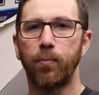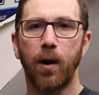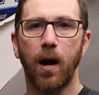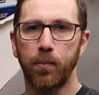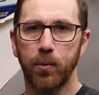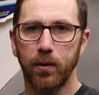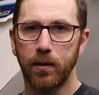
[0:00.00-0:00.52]

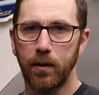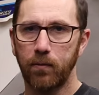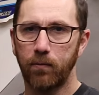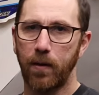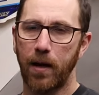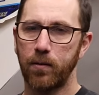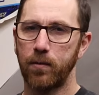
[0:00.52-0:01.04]
properly
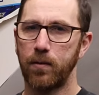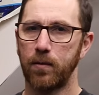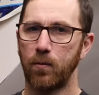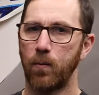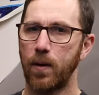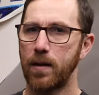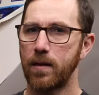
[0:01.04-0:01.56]
rather
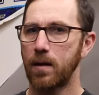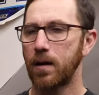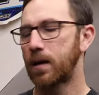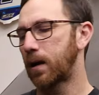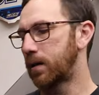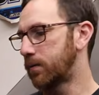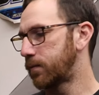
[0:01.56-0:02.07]
than the way that I
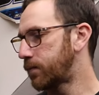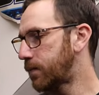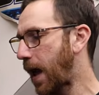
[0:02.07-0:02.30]
kind of